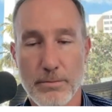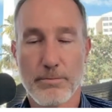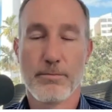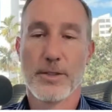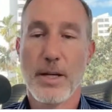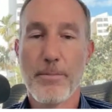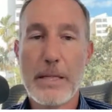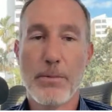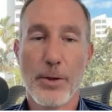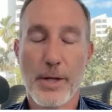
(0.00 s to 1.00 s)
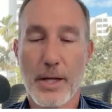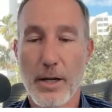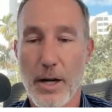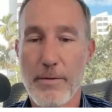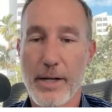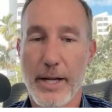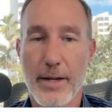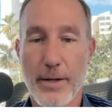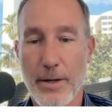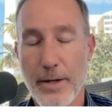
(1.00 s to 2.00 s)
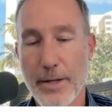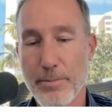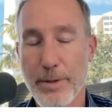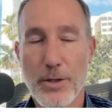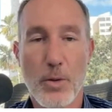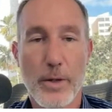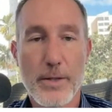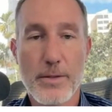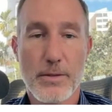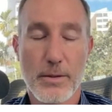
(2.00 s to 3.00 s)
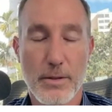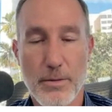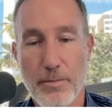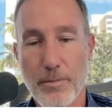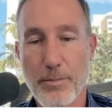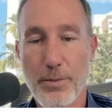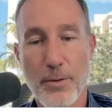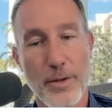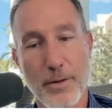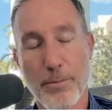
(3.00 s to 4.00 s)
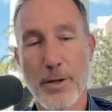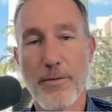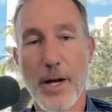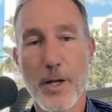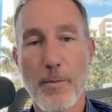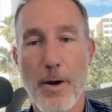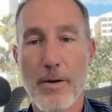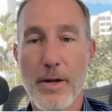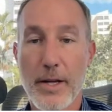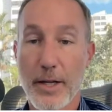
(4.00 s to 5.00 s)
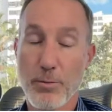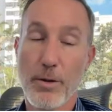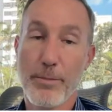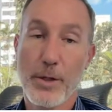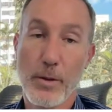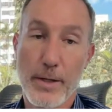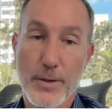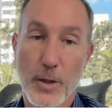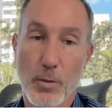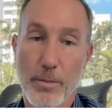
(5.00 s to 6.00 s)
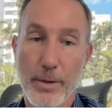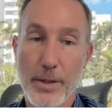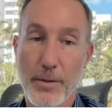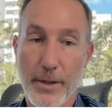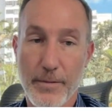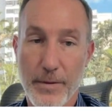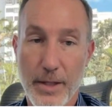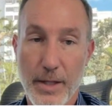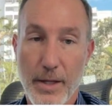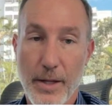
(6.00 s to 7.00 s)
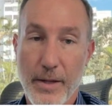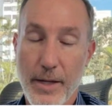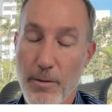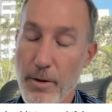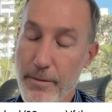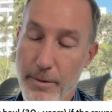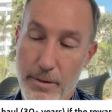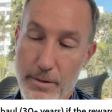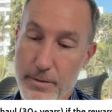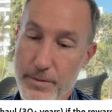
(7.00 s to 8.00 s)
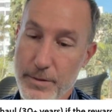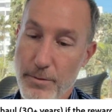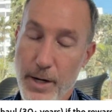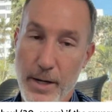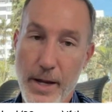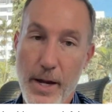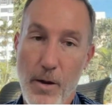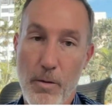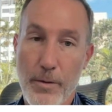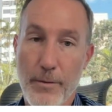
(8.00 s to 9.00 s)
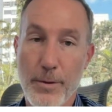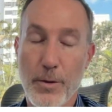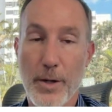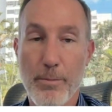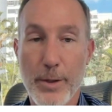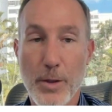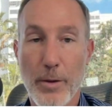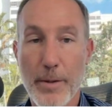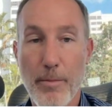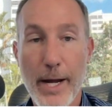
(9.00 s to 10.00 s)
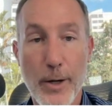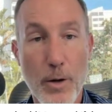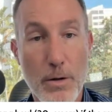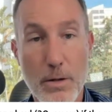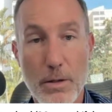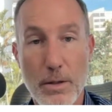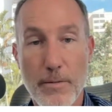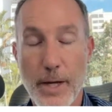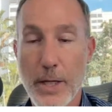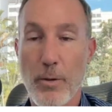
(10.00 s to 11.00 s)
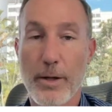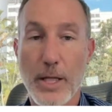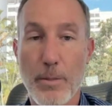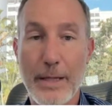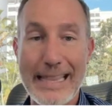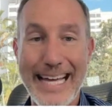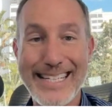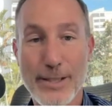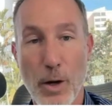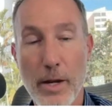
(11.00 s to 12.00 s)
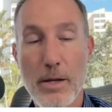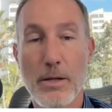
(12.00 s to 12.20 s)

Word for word: Some people think of it uh, as Bitcoins uh, per the per the value amount, because one Bitcoin is still one Bitcoin. However, right now, if you're a Bitcoin miner and you want to keep the lights on